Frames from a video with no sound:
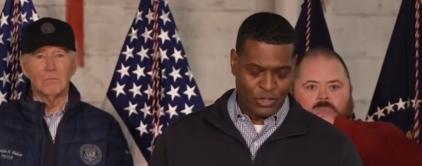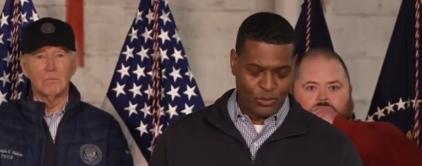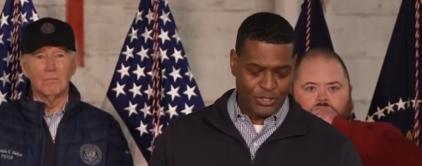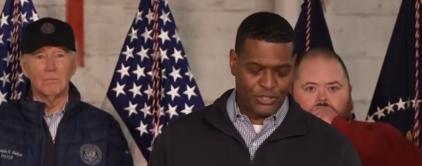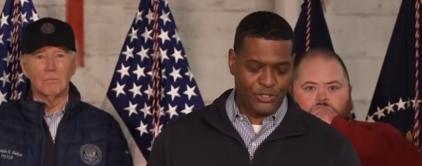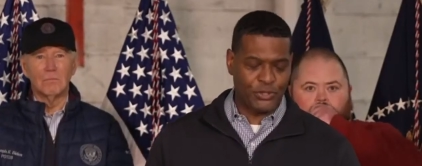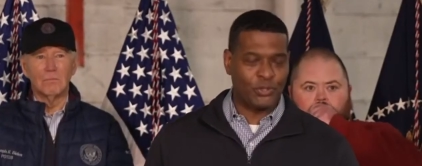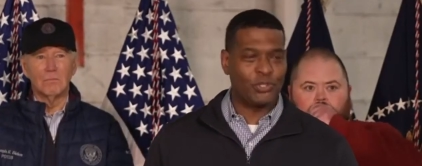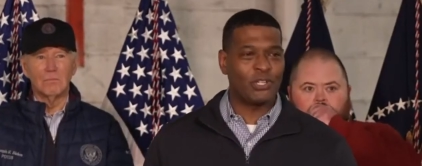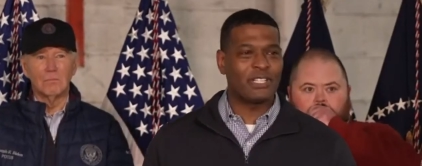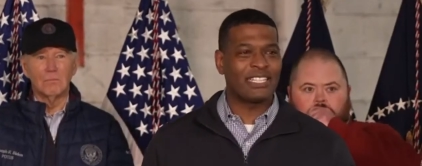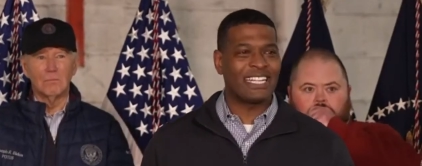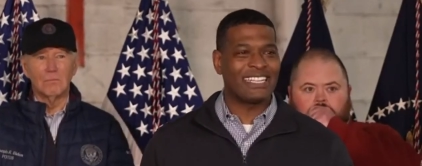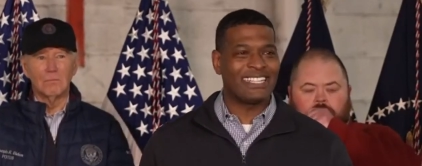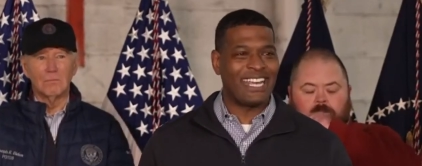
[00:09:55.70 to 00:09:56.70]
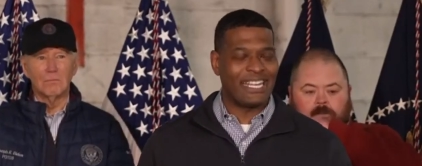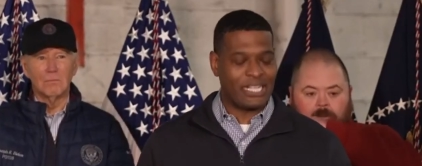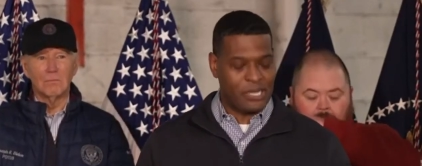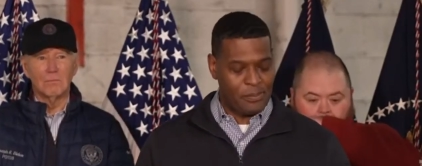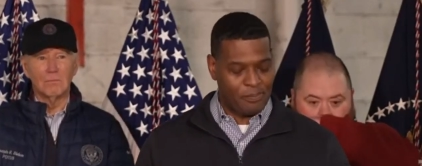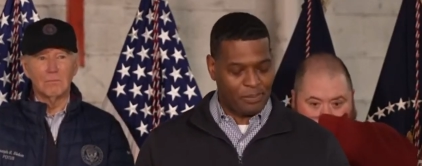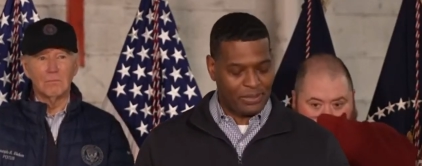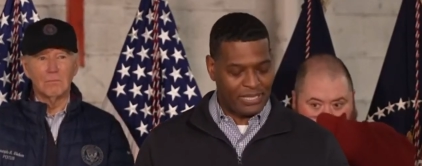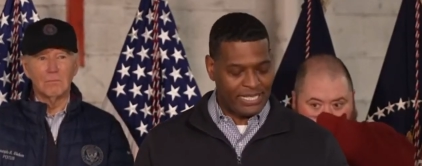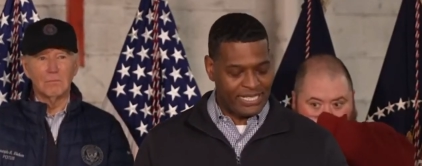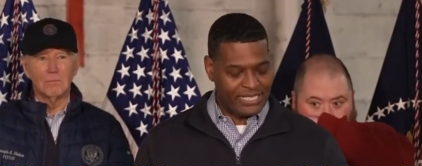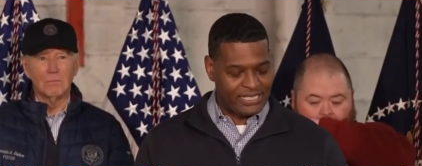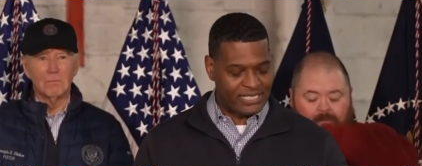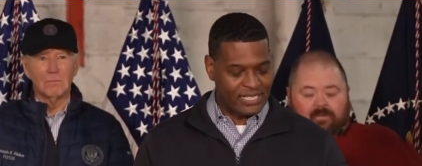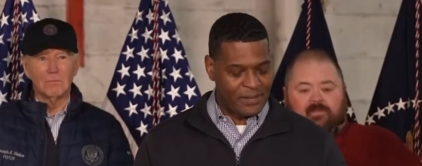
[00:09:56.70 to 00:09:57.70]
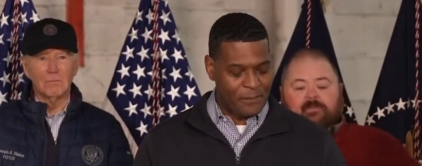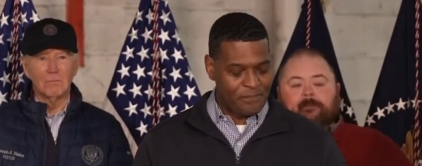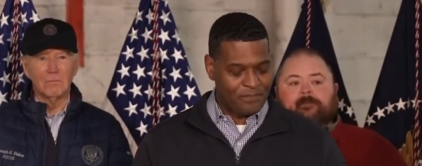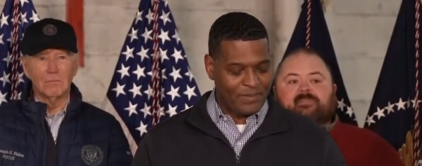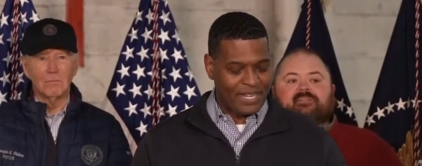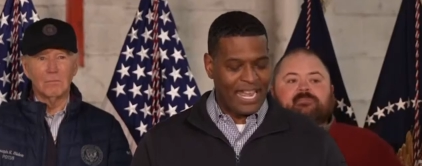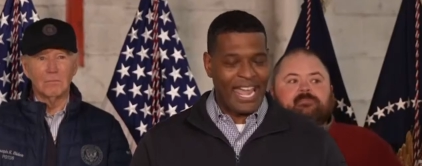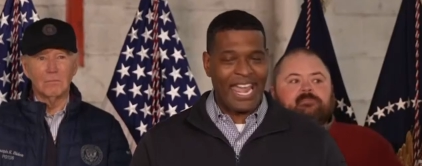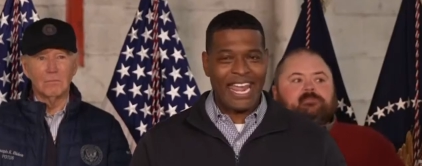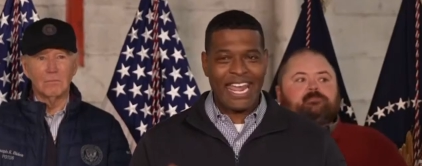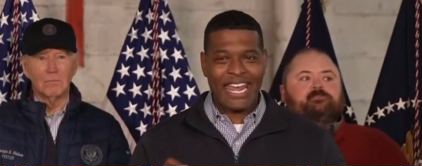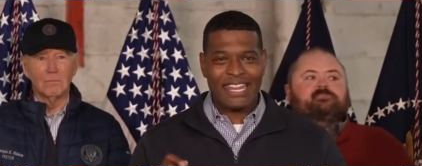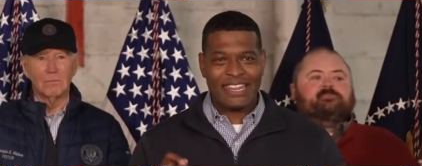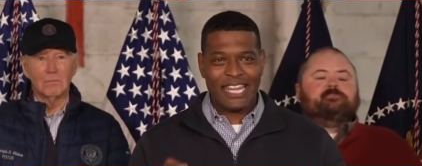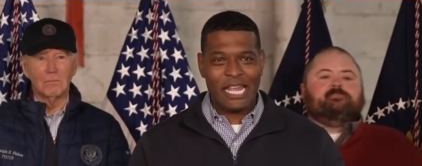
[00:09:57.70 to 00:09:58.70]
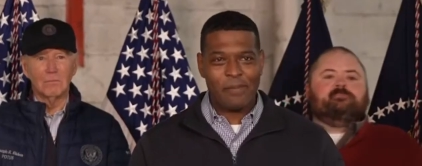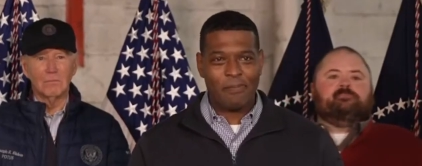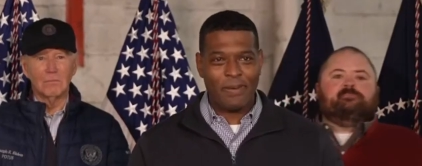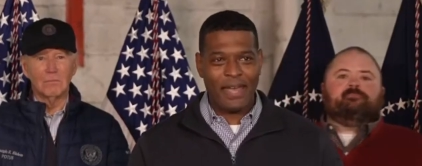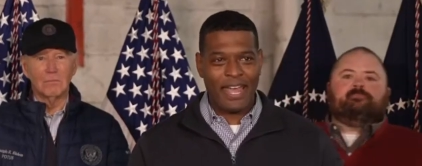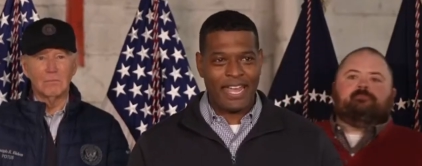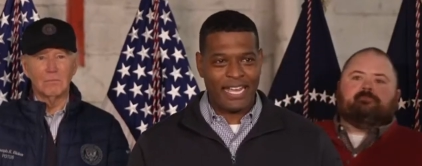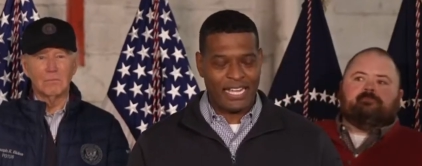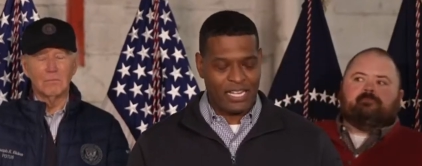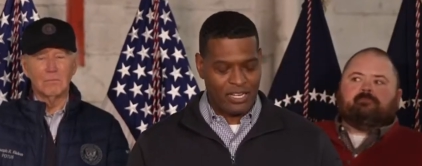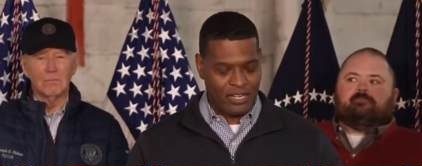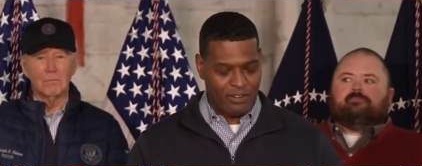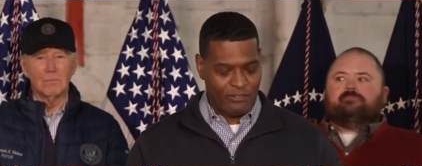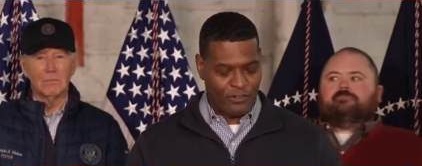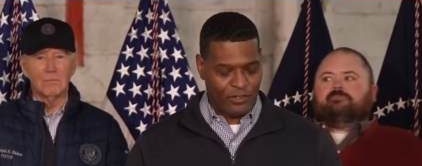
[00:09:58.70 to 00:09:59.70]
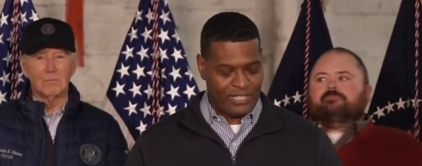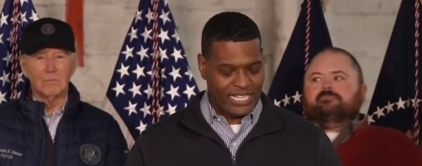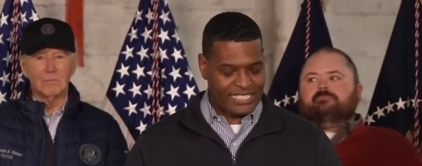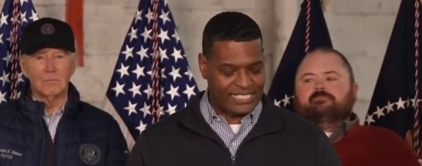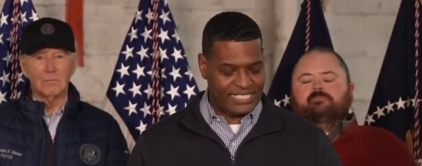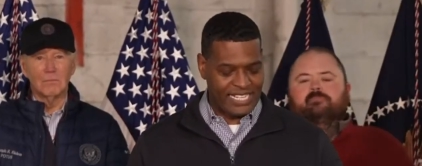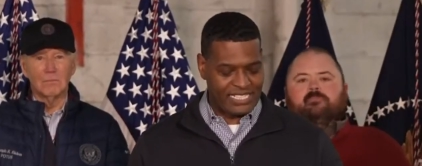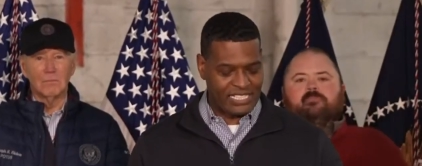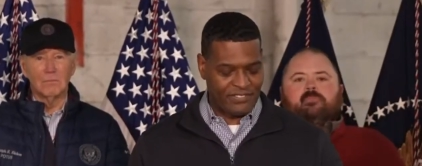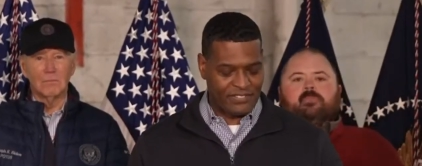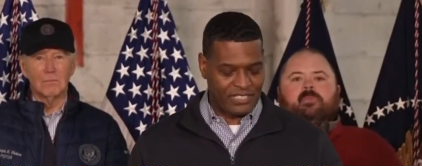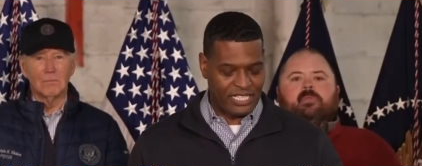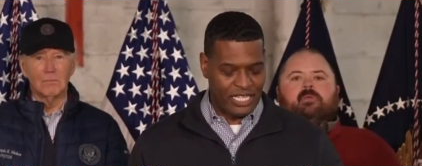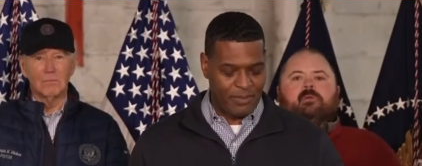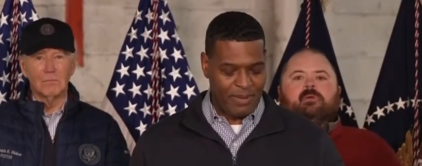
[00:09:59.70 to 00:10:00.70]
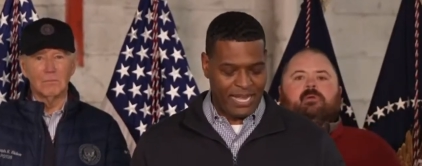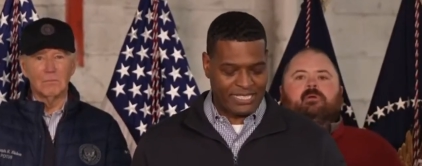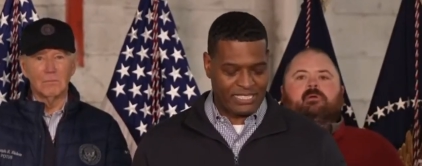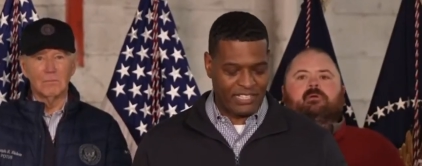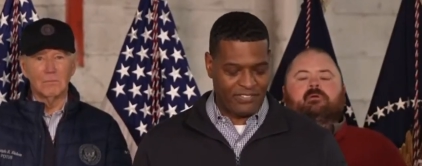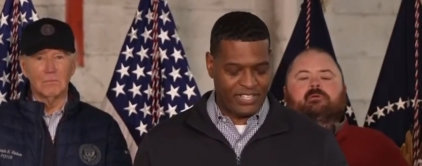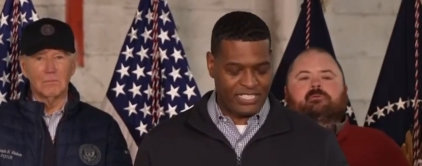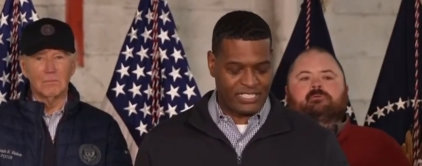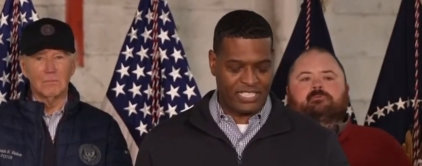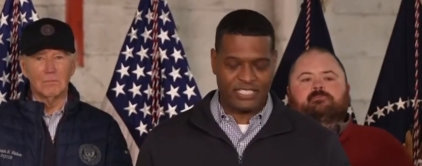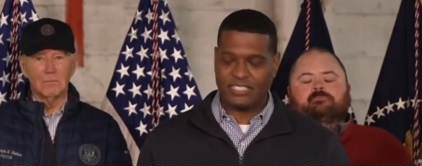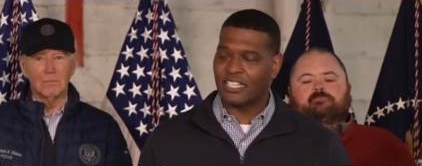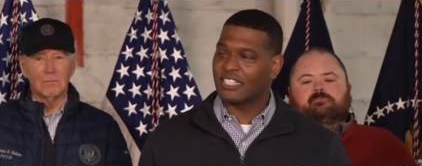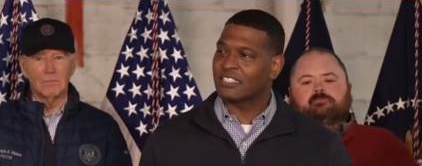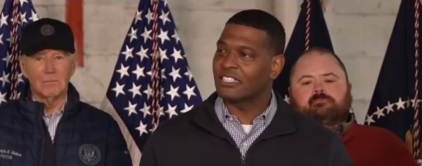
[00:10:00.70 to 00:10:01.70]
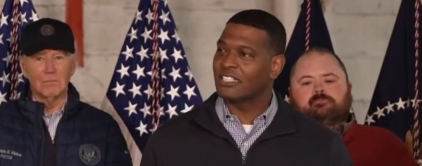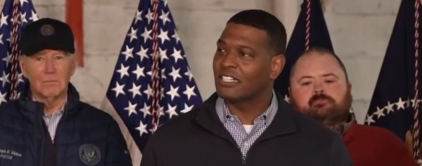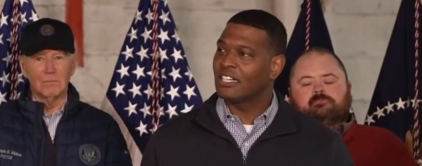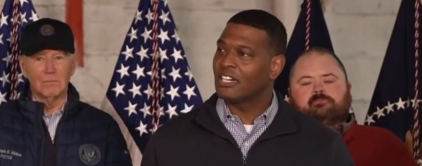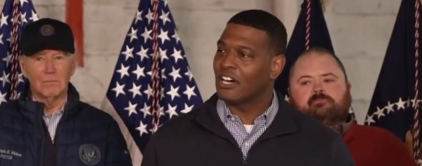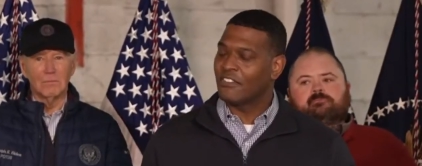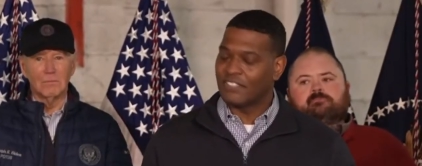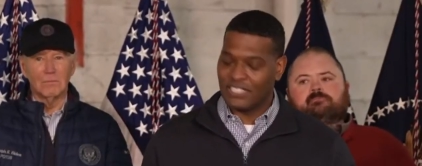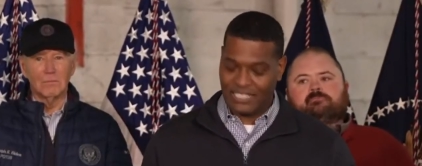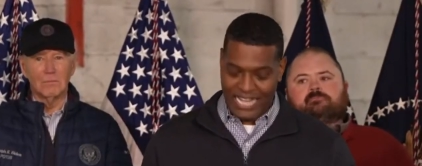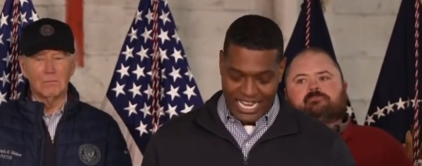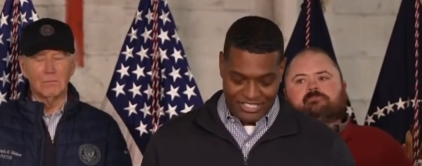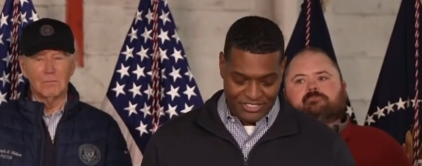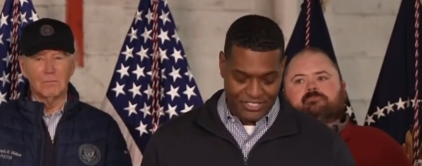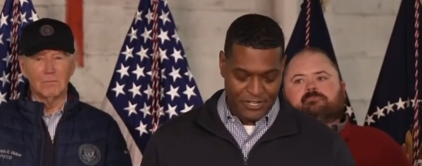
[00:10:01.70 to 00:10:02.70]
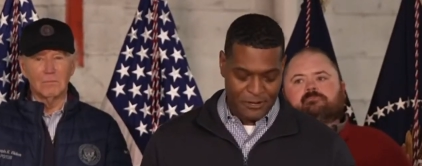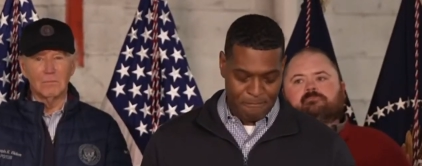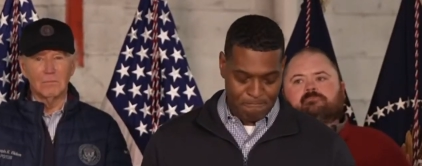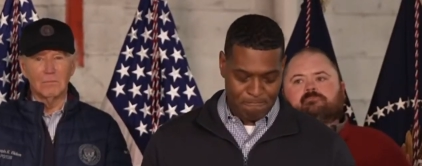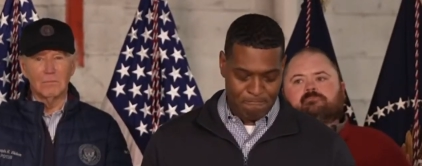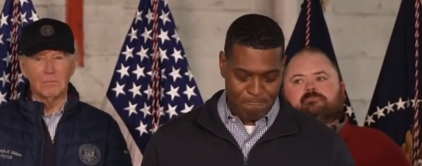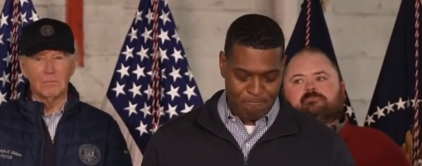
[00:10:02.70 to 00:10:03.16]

Speaker 1: to ensure that they complete and they pay for the extensive cleanup activities conducted over the last year.